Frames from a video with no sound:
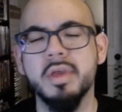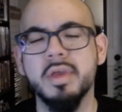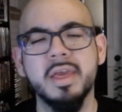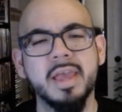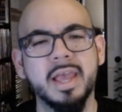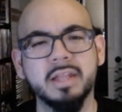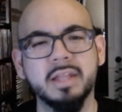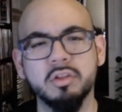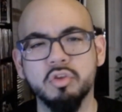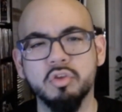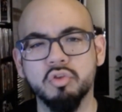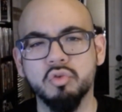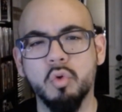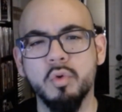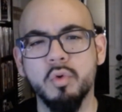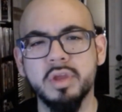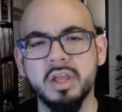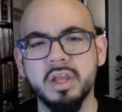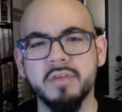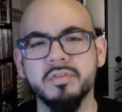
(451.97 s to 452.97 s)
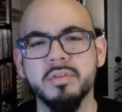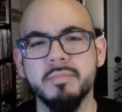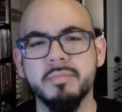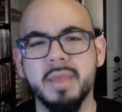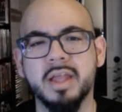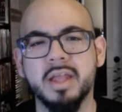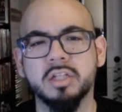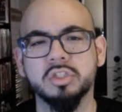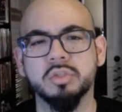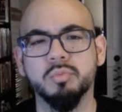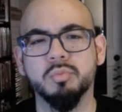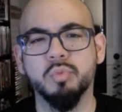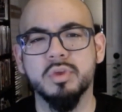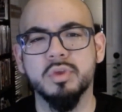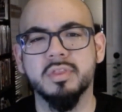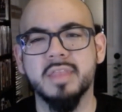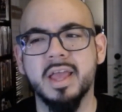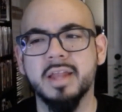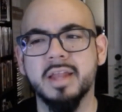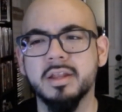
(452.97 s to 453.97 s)
And the story of the matchup was
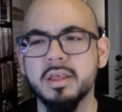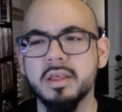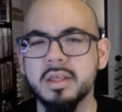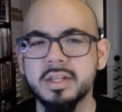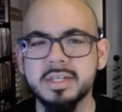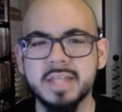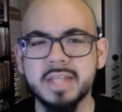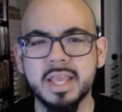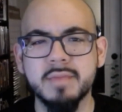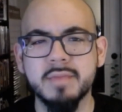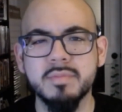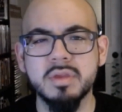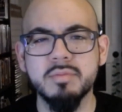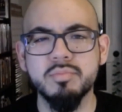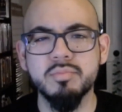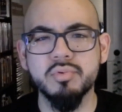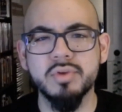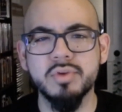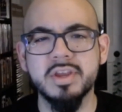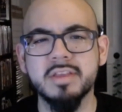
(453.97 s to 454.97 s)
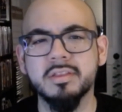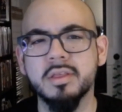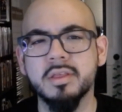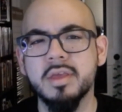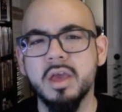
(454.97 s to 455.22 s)
that Damian Priest